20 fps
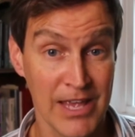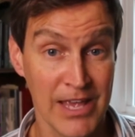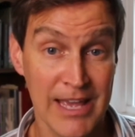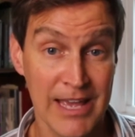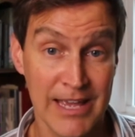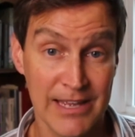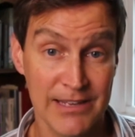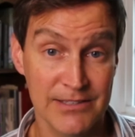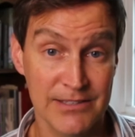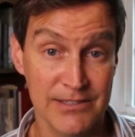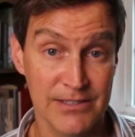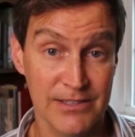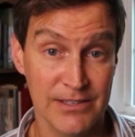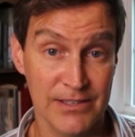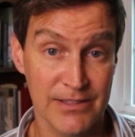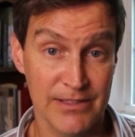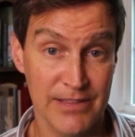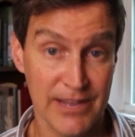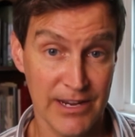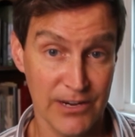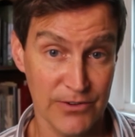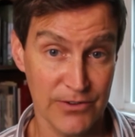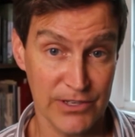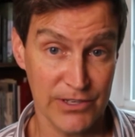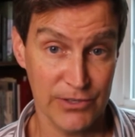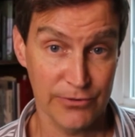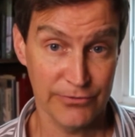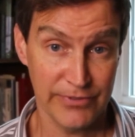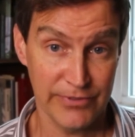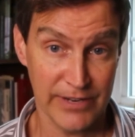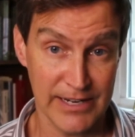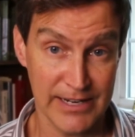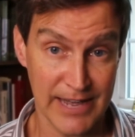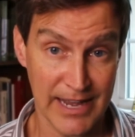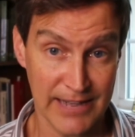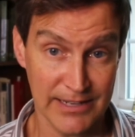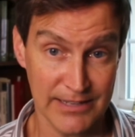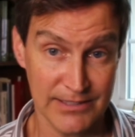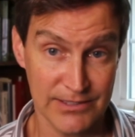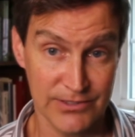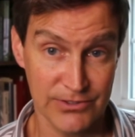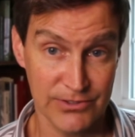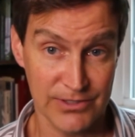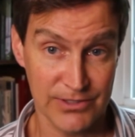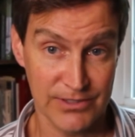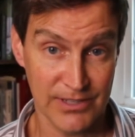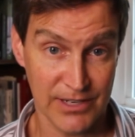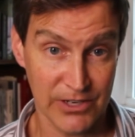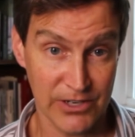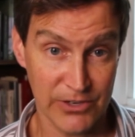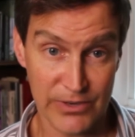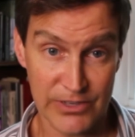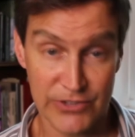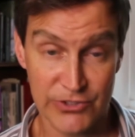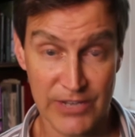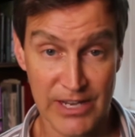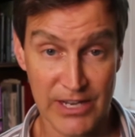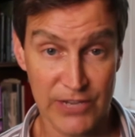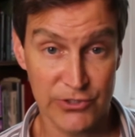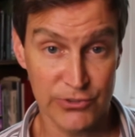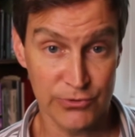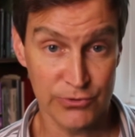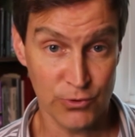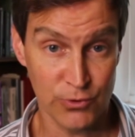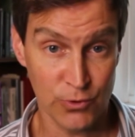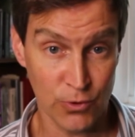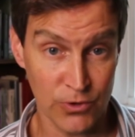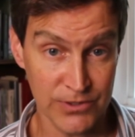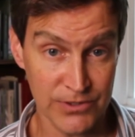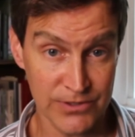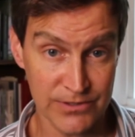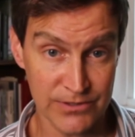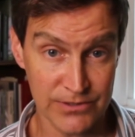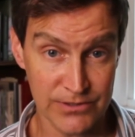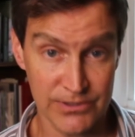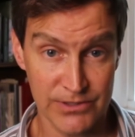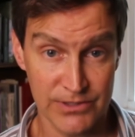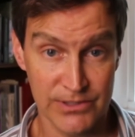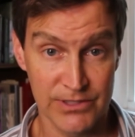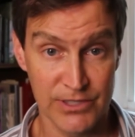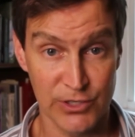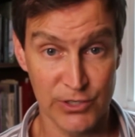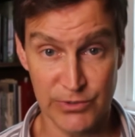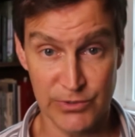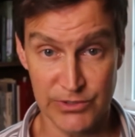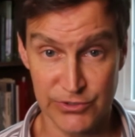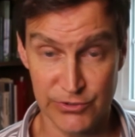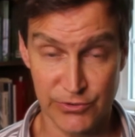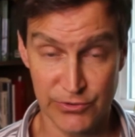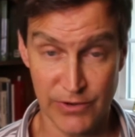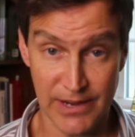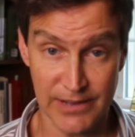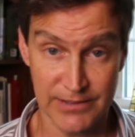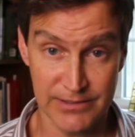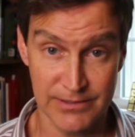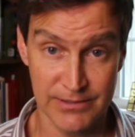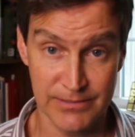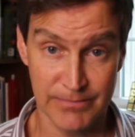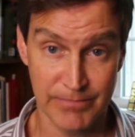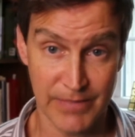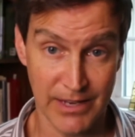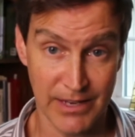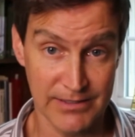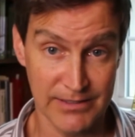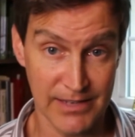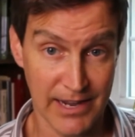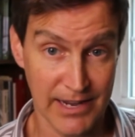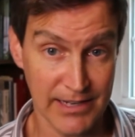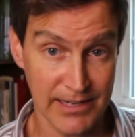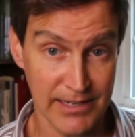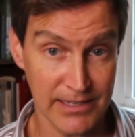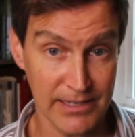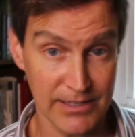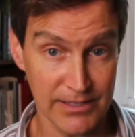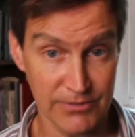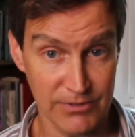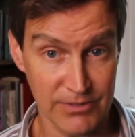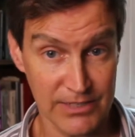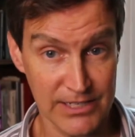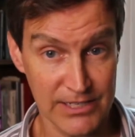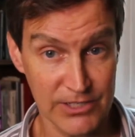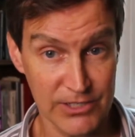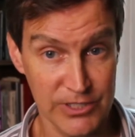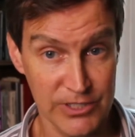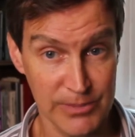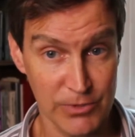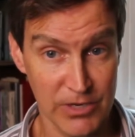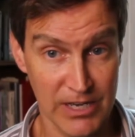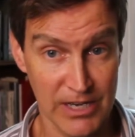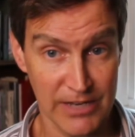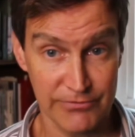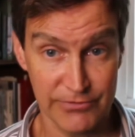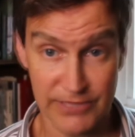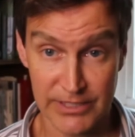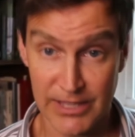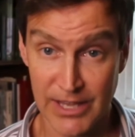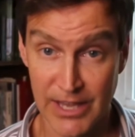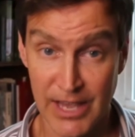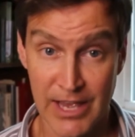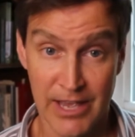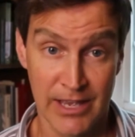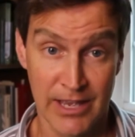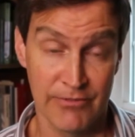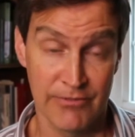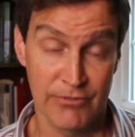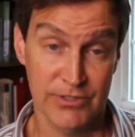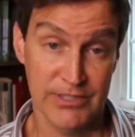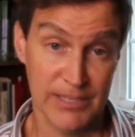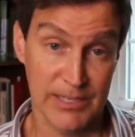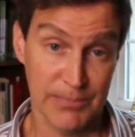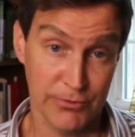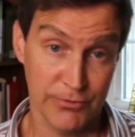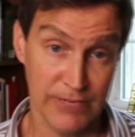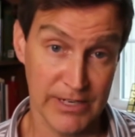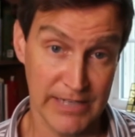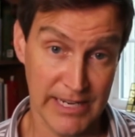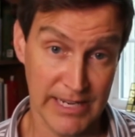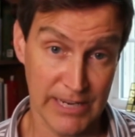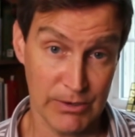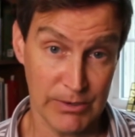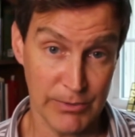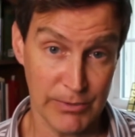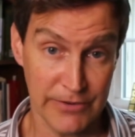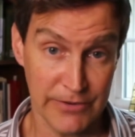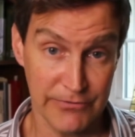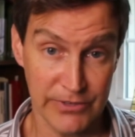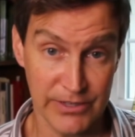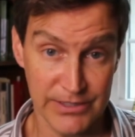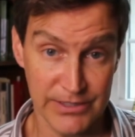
It's there that you'll find access to psychoeducational courses to deal with stress, anxiety, and relationship conflict. For example, right now I'm offering a